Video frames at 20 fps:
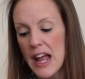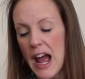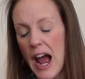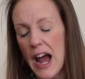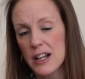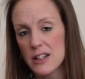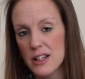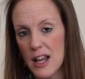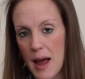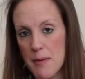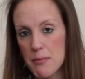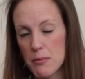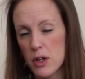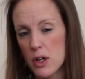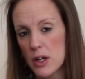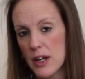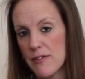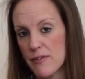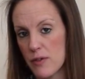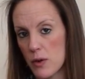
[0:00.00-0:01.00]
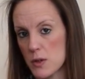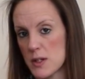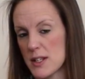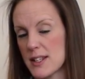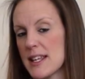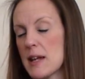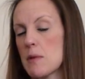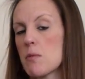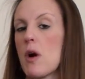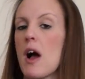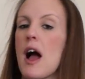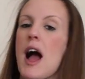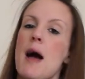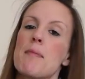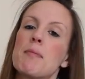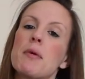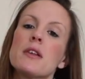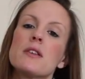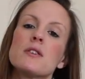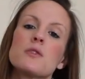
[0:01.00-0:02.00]
I'm looking forward to seeing what
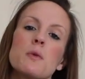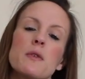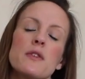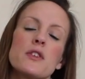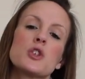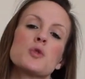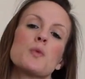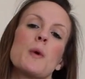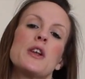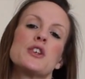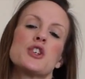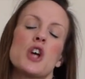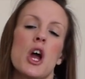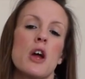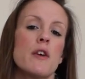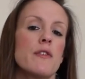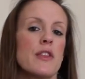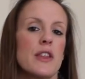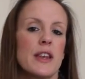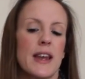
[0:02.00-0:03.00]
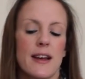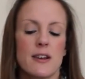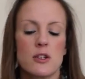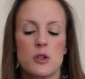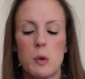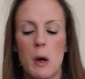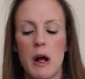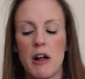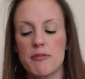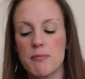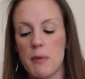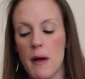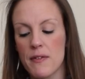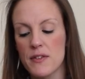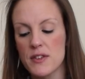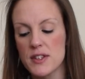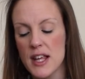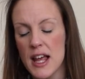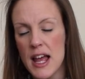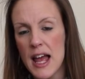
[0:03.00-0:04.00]
happens with the Switch over the next 12
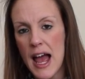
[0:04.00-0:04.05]
months.